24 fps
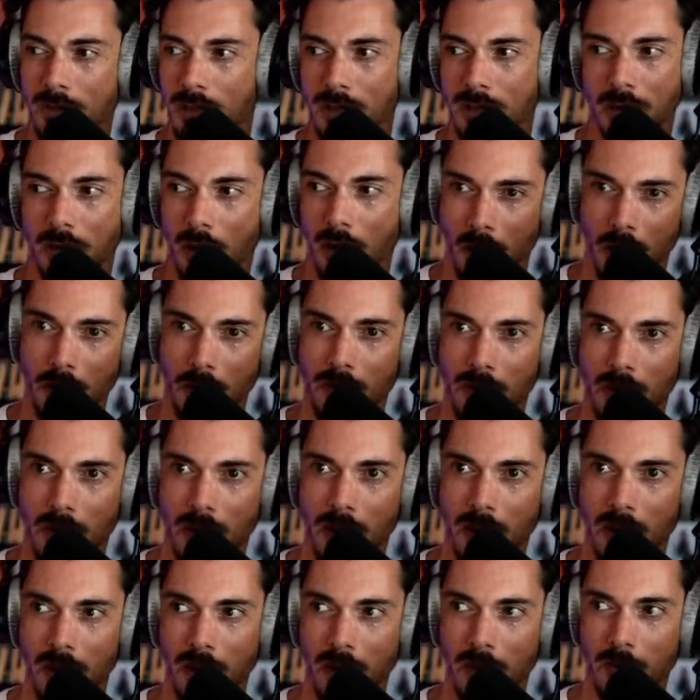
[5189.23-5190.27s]
to go
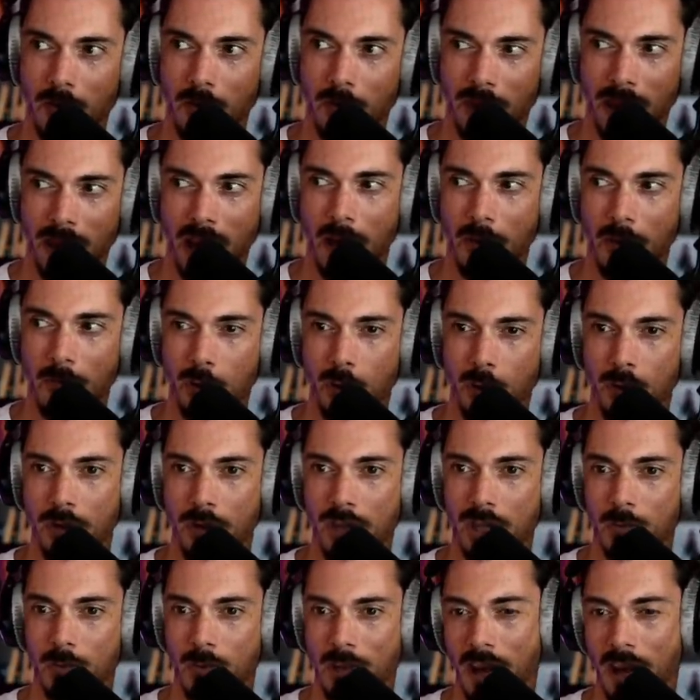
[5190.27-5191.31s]
without
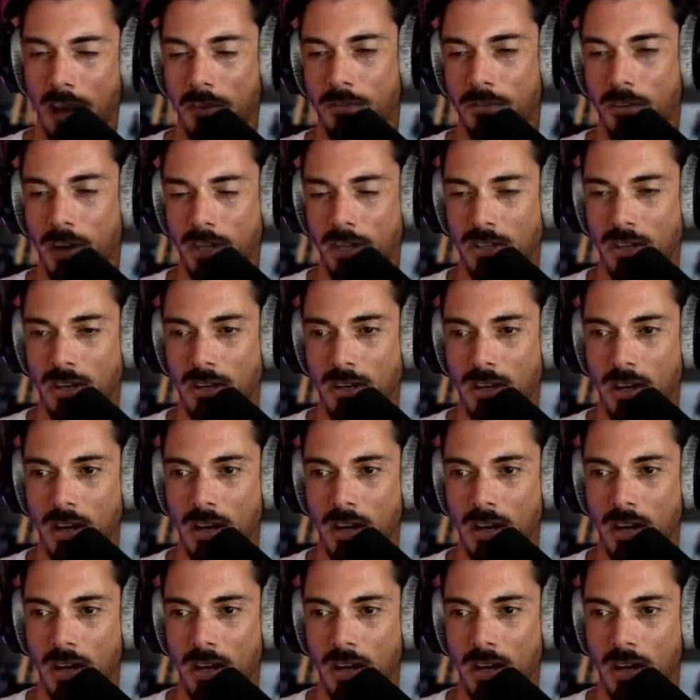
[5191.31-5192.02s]
borders, without friction.